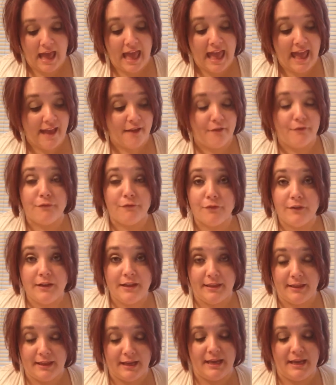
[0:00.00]

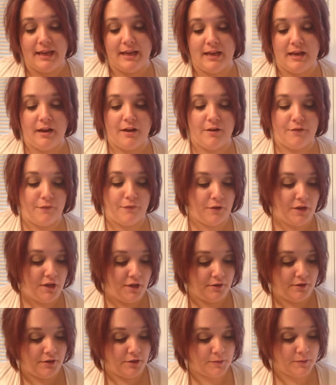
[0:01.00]
everything in here for you,
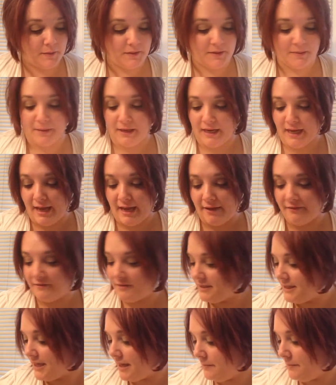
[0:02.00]
and you're supposed to bring it every
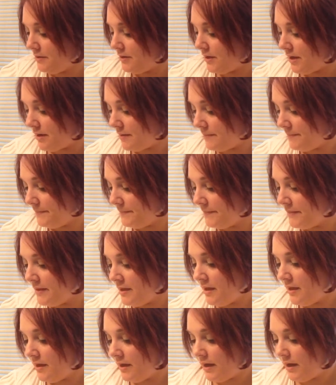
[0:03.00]
time you come,
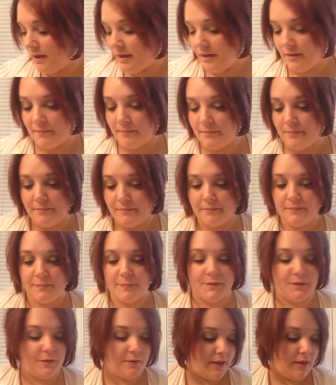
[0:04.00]

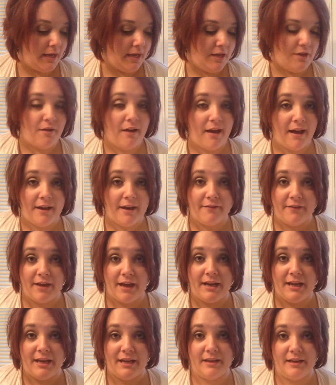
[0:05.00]
so that you have
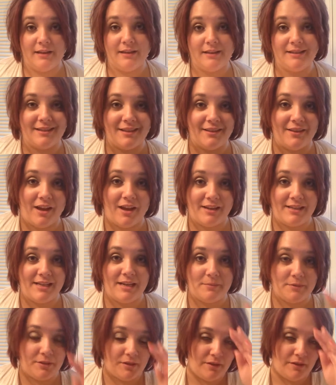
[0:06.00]
any, because a lot of
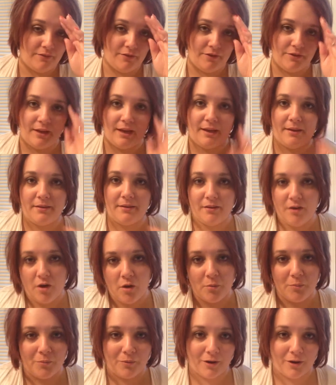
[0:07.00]
times they'll give you like
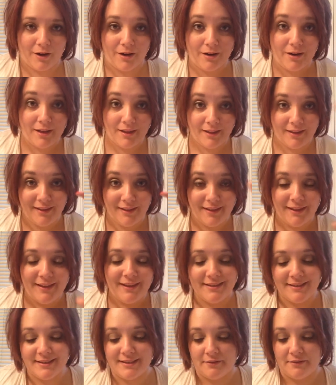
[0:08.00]
homework
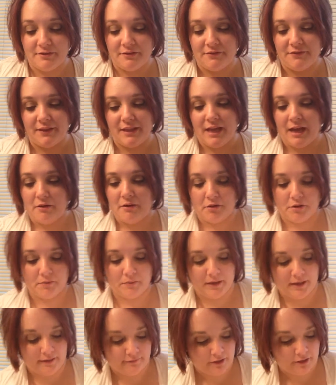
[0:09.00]
stuff to fill out or
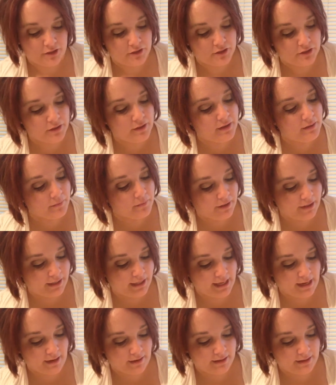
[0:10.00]
whatever, so they want you to
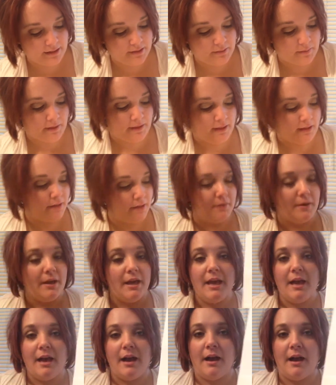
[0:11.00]
carry this with you.
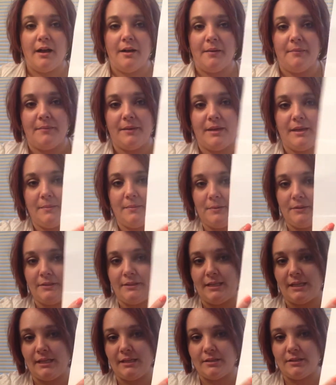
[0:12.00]
He puts
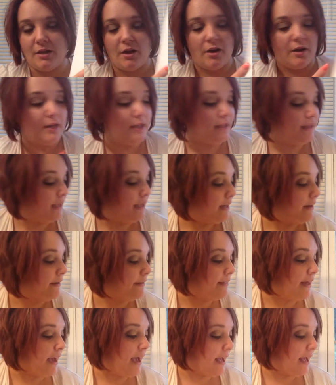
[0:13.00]
his card in there
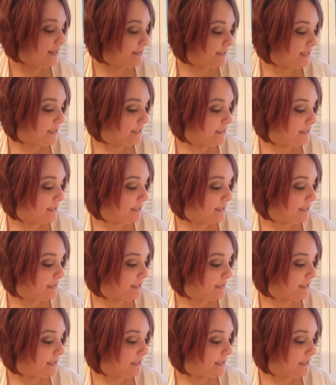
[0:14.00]
that has his